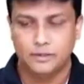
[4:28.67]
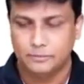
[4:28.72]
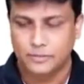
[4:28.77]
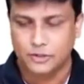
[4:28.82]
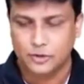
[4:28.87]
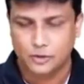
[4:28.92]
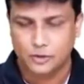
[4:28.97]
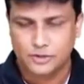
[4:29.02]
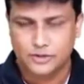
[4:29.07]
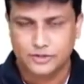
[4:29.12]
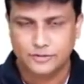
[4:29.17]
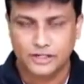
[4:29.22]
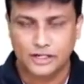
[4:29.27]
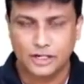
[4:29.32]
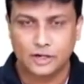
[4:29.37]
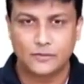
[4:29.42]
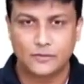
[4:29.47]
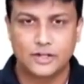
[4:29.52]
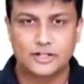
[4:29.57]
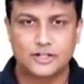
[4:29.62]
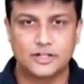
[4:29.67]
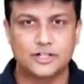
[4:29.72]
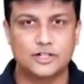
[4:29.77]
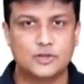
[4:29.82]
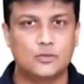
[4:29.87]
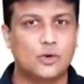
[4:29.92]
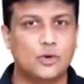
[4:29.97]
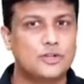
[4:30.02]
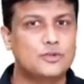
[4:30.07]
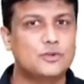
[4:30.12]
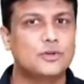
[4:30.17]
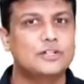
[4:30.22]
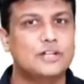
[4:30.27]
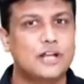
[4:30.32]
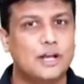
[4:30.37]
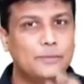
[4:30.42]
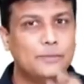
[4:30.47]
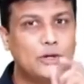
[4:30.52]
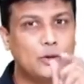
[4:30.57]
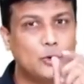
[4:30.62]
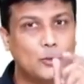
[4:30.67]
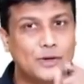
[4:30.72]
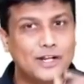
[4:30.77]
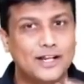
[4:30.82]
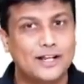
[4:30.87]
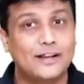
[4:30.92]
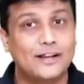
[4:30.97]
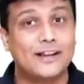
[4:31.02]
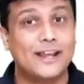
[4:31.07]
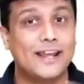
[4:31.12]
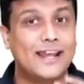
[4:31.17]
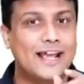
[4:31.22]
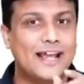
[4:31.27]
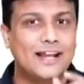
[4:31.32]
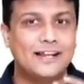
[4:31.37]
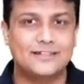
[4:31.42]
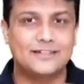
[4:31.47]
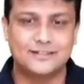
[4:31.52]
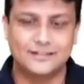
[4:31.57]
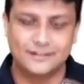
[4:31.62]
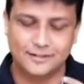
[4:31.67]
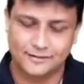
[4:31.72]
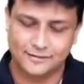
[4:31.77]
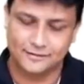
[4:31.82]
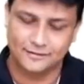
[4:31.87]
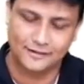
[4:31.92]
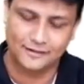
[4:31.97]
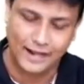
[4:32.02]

because of that invagination, what is going to happen? Only a canal is there.